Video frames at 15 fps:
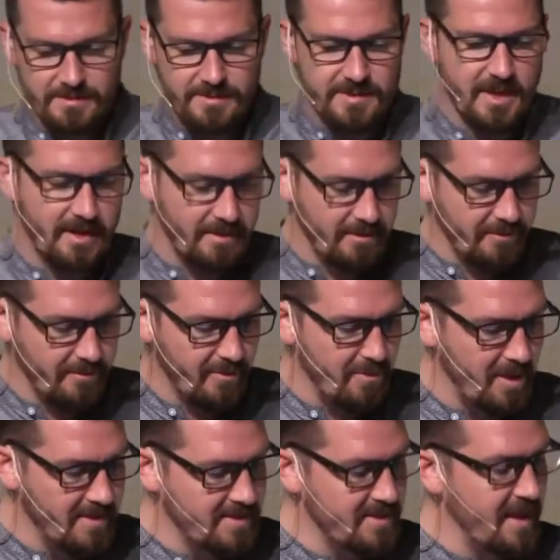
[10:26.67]
saying this for
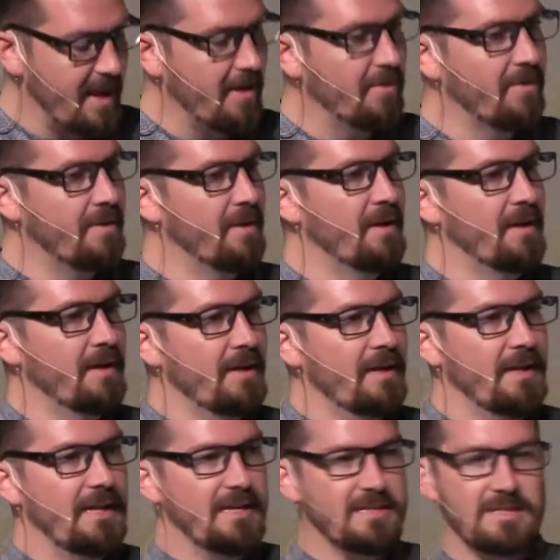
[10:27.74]
months now,
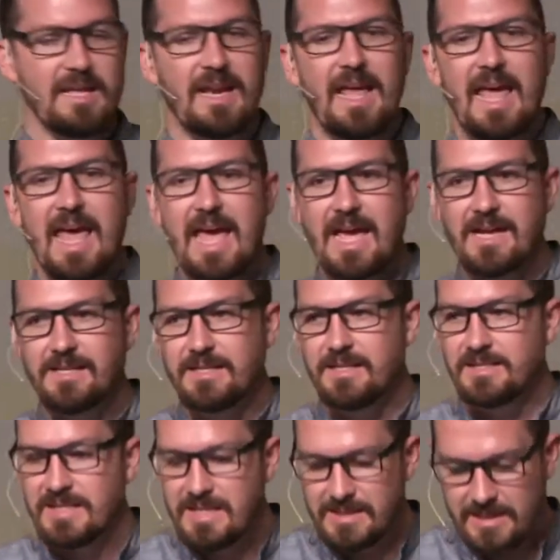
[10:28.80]
is that hate
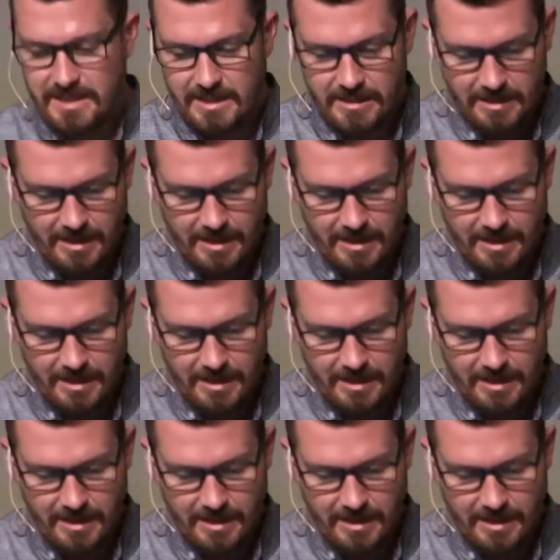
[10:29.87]
is easy.